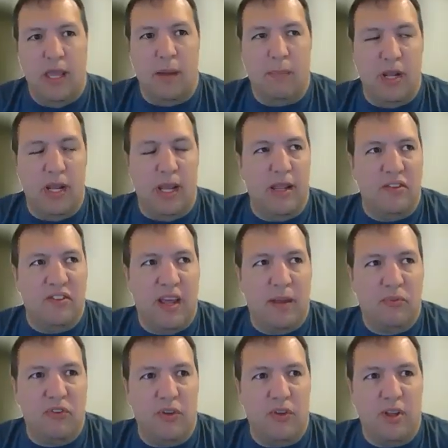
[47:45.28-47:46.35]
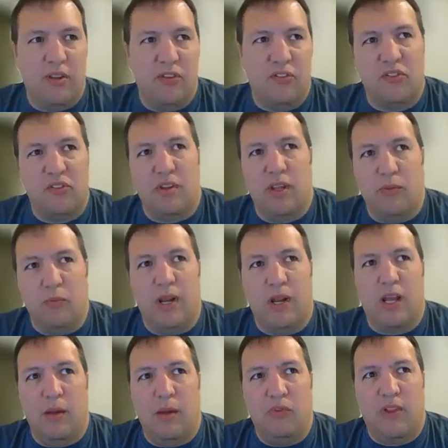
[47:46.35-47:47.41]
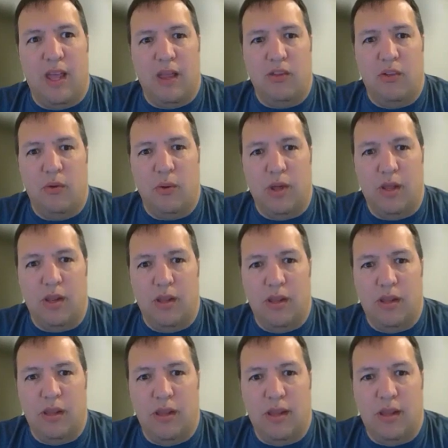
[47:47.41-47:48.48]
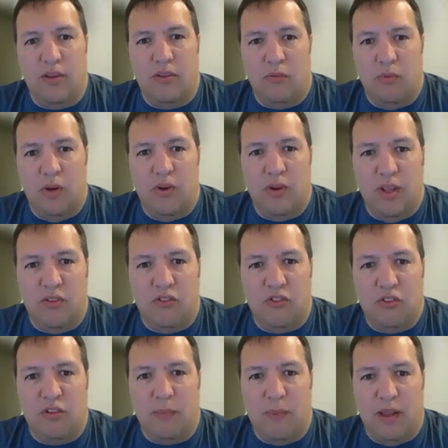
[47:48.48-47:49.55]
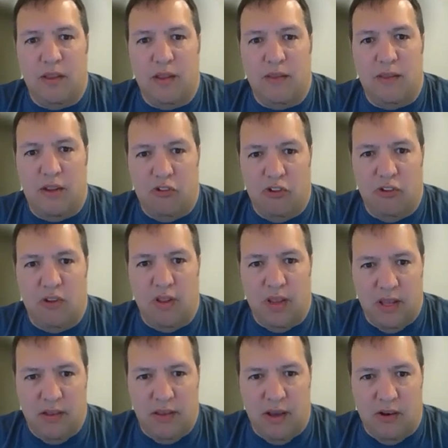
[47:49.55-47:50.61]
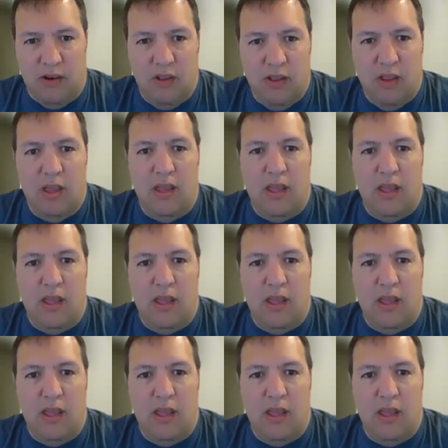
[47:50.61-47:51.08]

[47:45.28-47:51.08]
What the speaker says: Yeah, but it's absolutely, because when it comes down to it, it really is just about attention to detail